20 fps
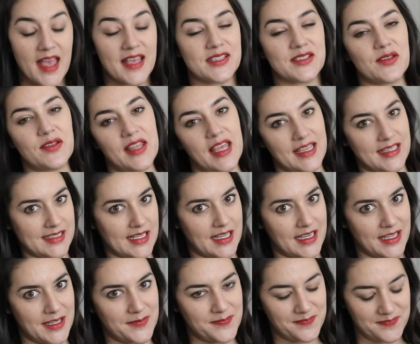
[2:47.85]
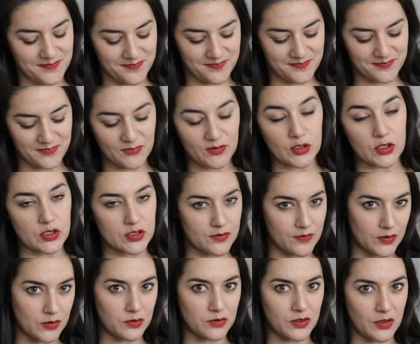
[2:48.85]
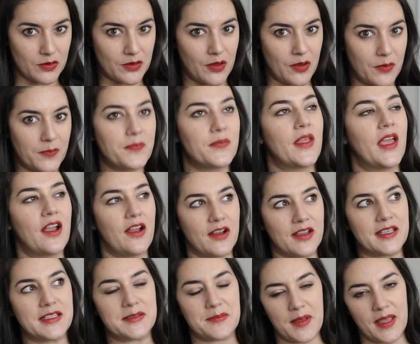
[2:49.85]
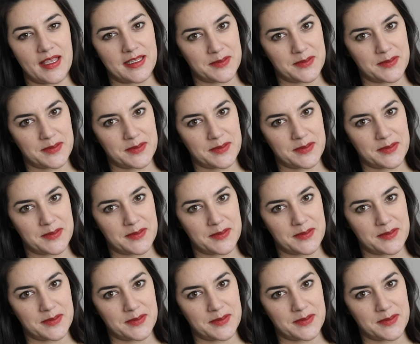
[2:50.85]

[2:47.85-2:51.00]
So thanks, honey. For those of you who don't know, Eric is my